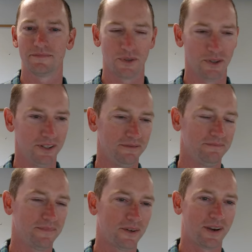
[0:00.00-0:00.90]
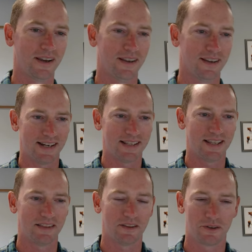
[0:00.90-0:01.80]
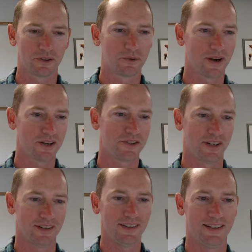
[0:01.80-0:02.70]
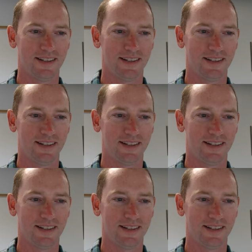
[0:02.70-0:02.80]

Good. Okay. And then the third question,